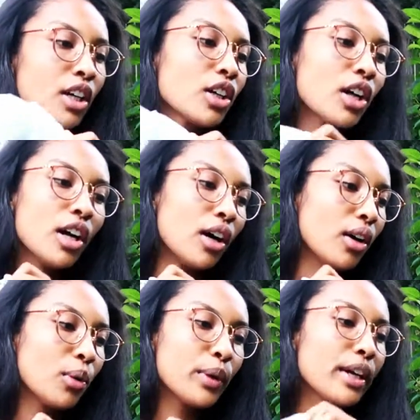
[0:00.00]
girl,
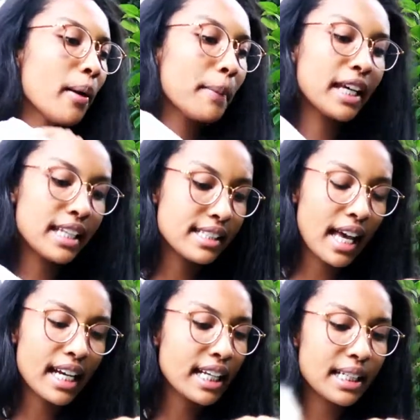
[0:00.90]
we gonna be
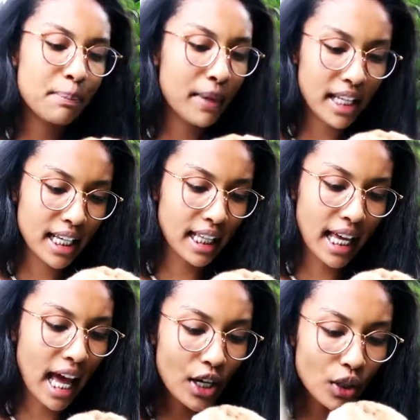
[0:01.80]
inside in a minute.
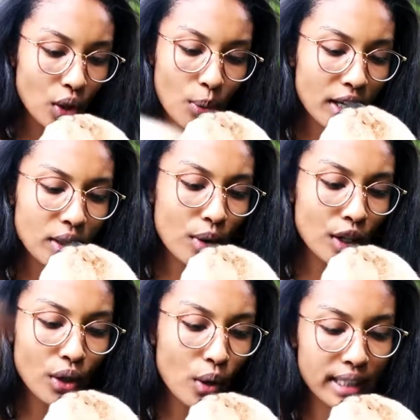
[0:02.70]
Like, I don't know why you
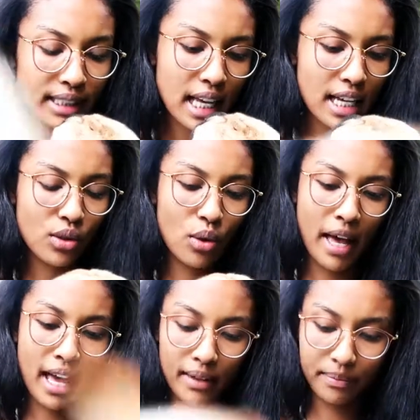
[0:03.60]
want to go inside so
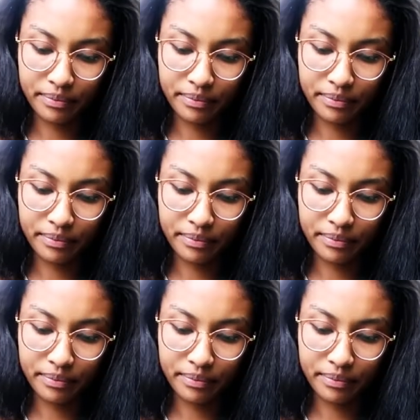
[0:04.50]
bad.